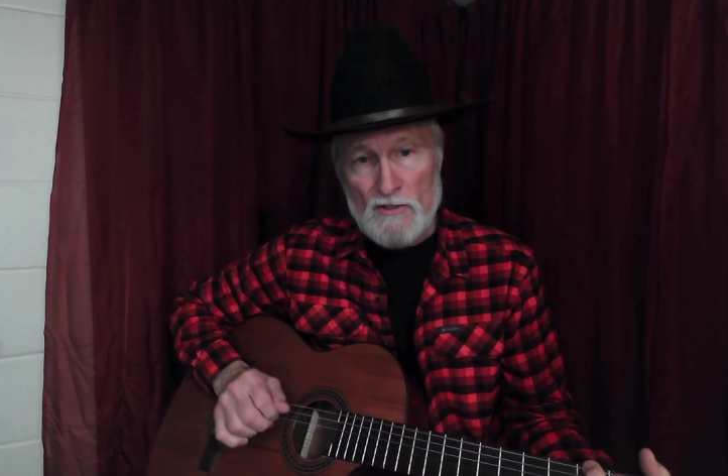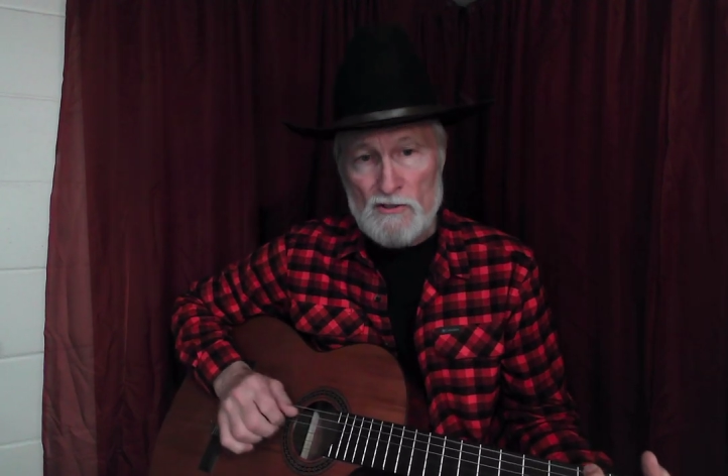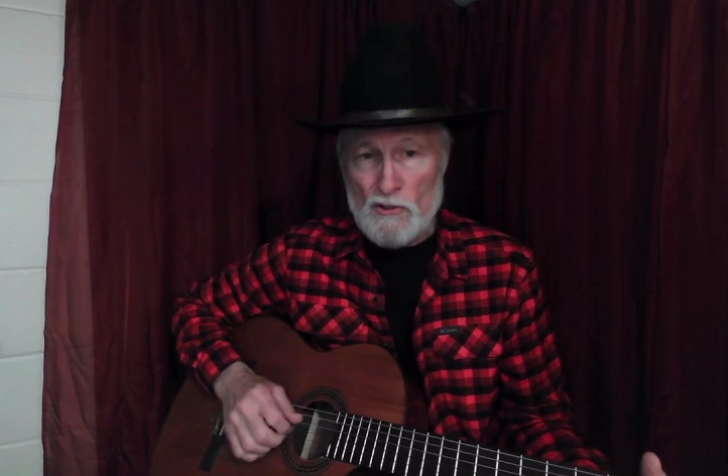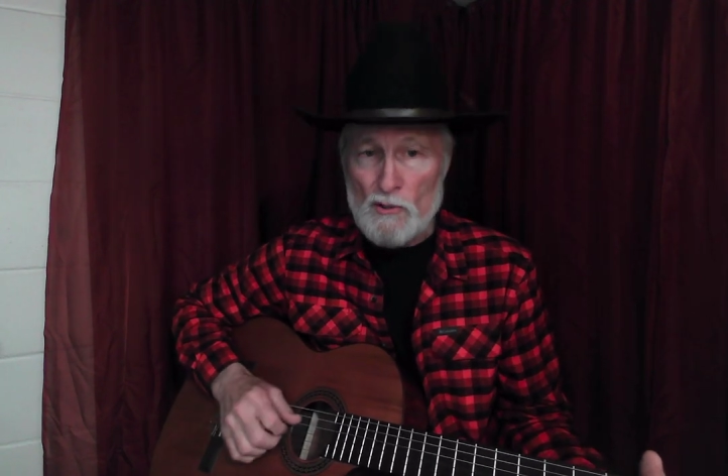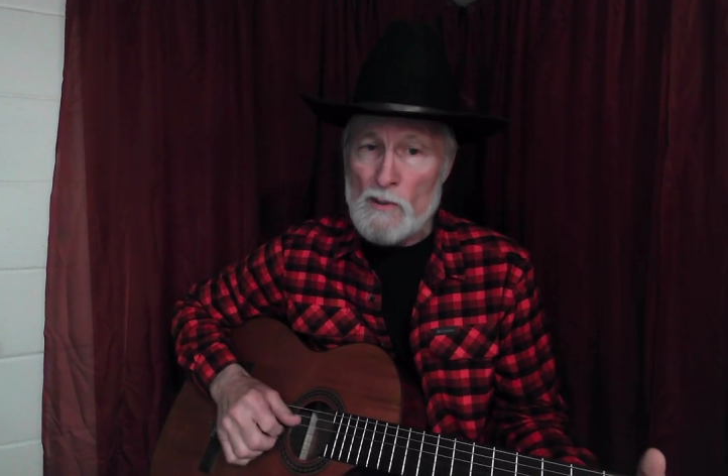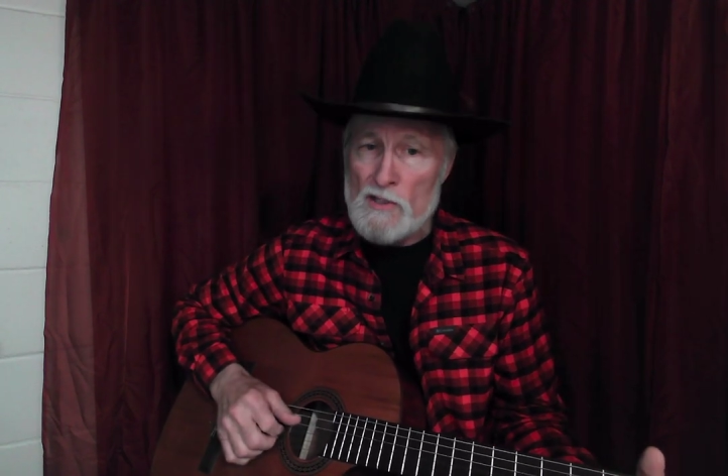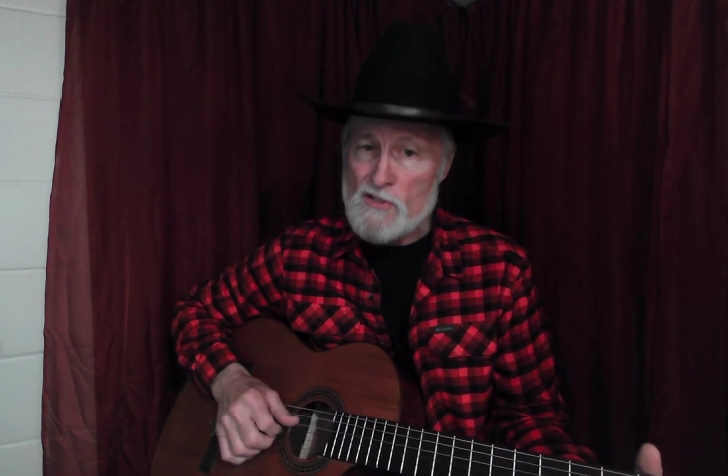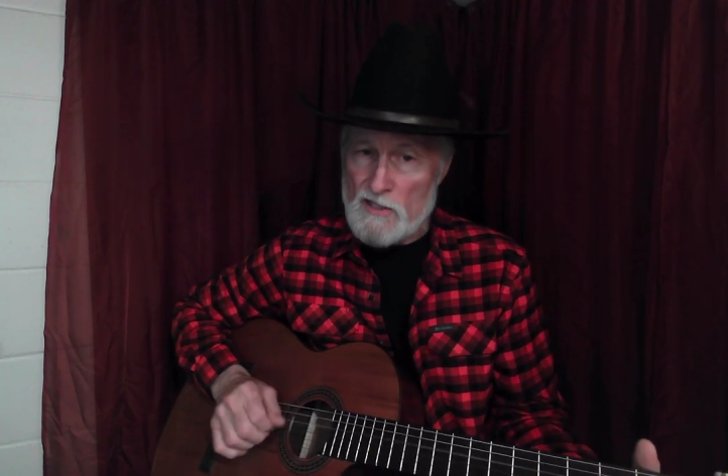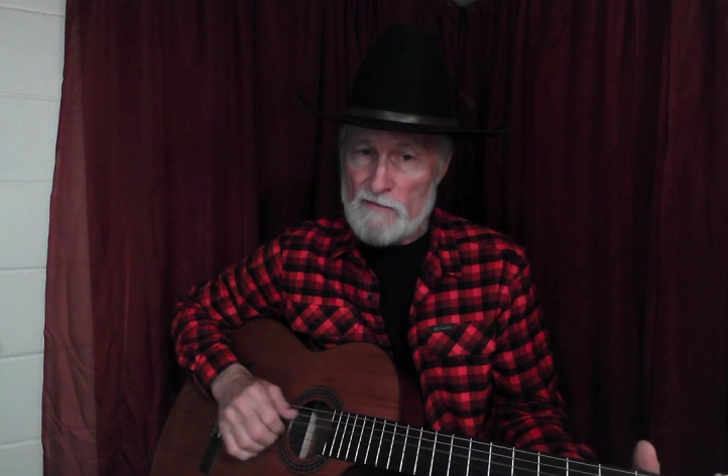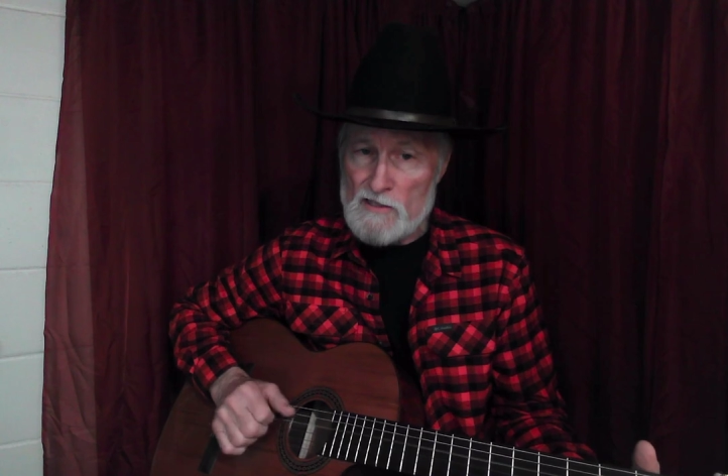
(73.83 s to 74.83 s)
To
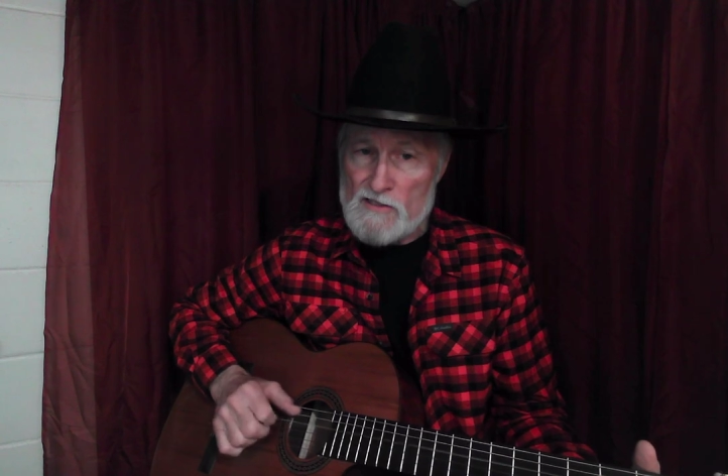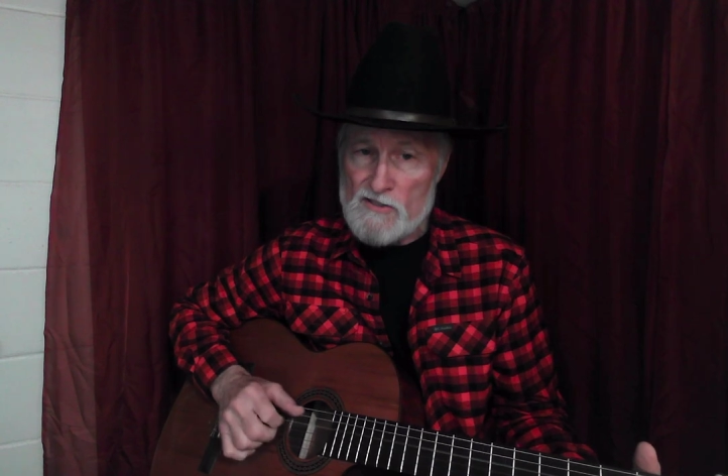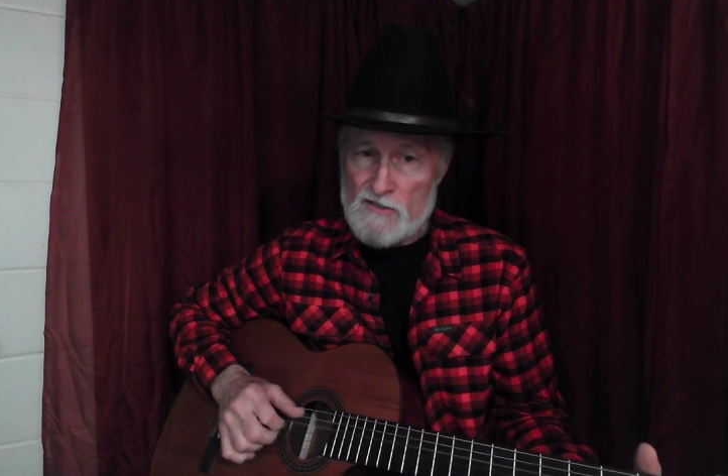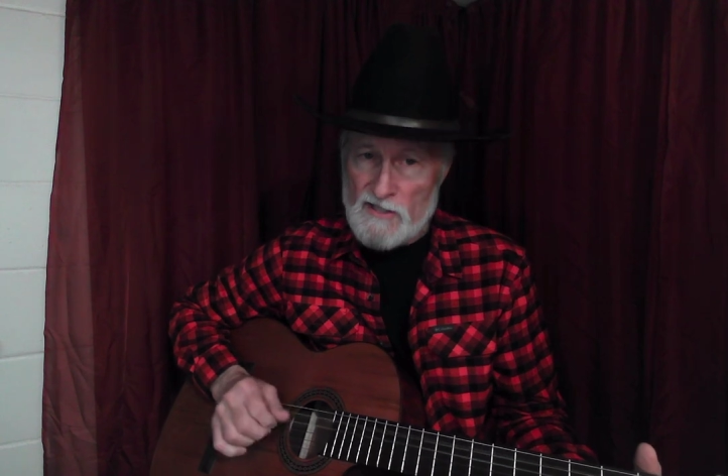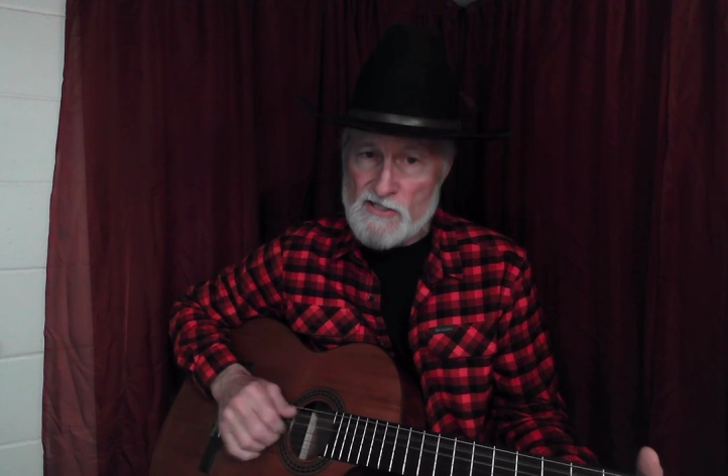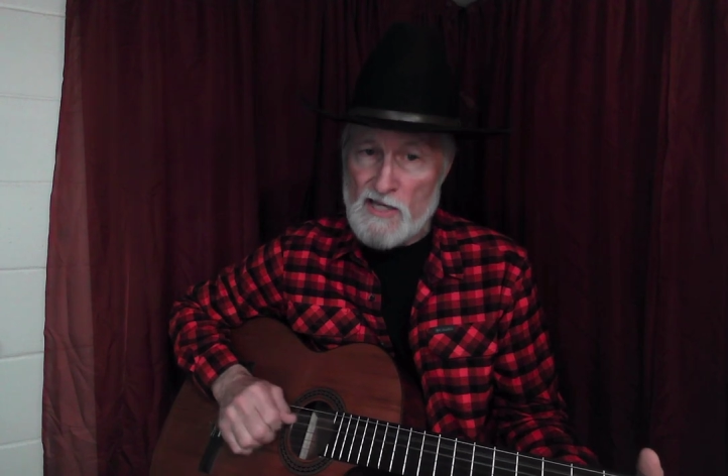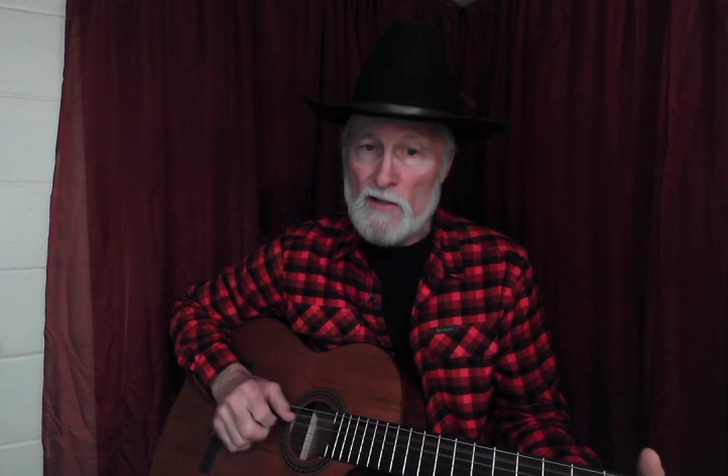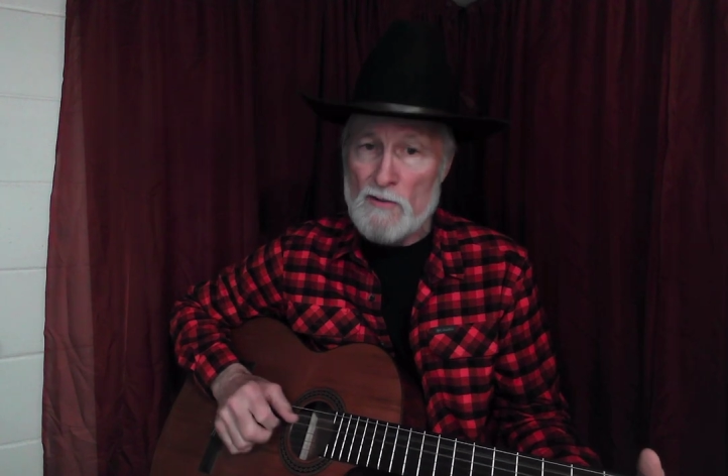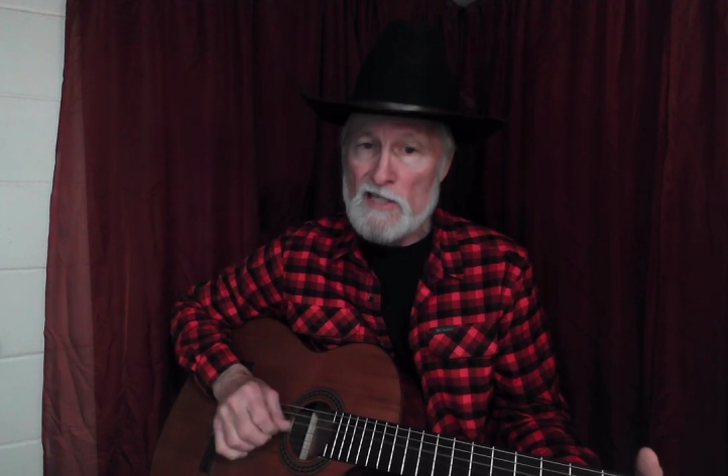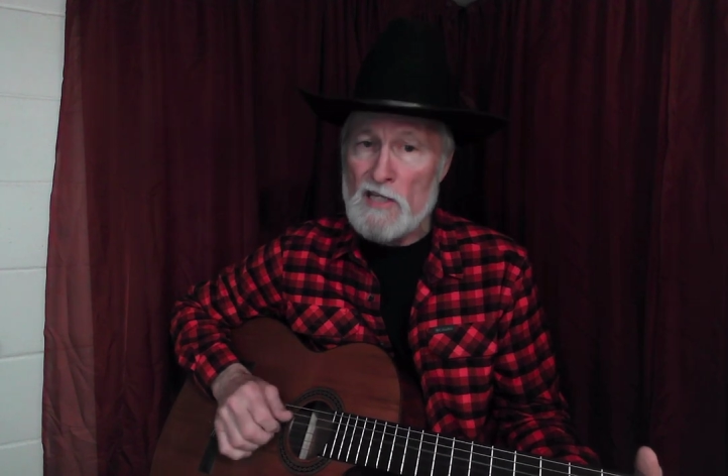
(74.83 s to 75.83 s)
receive his
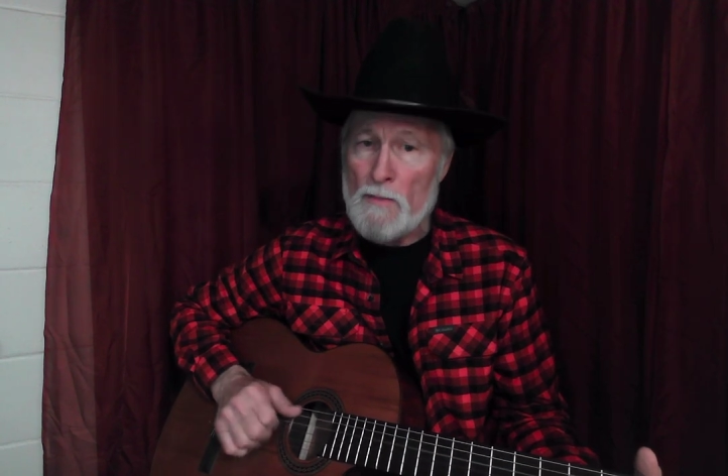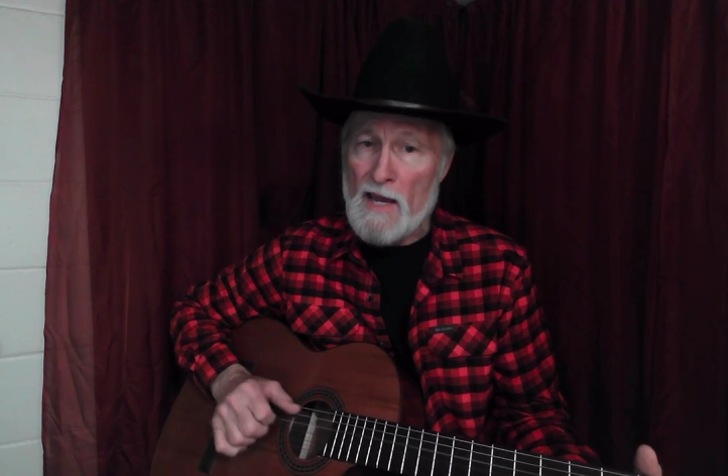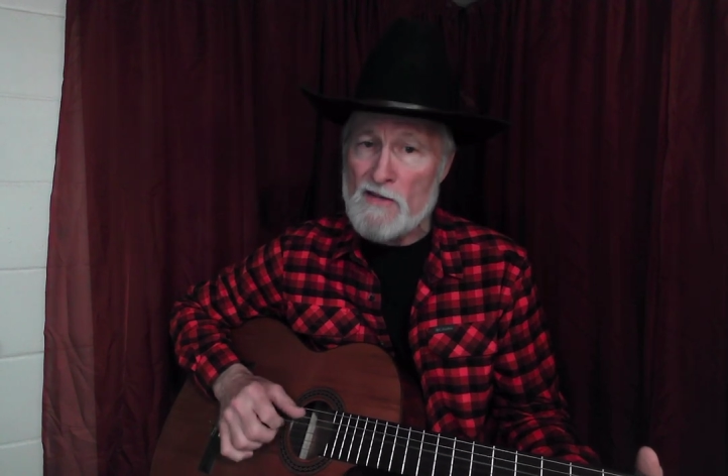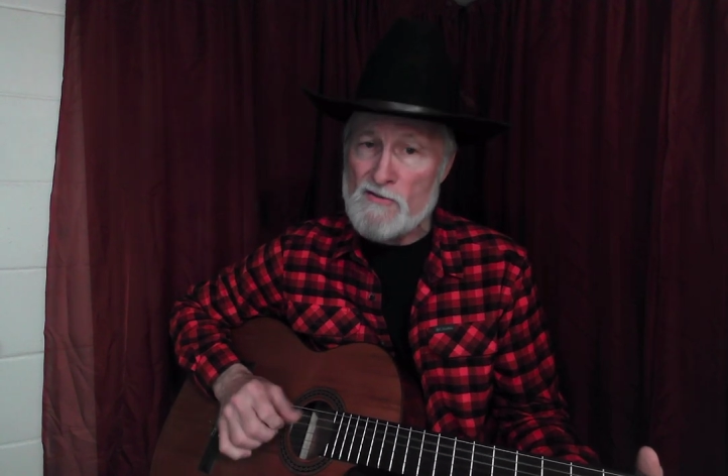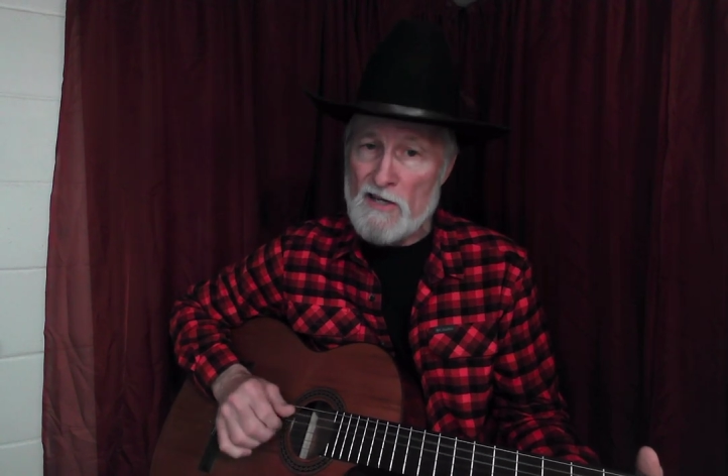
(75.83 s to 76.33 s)
discount ski pass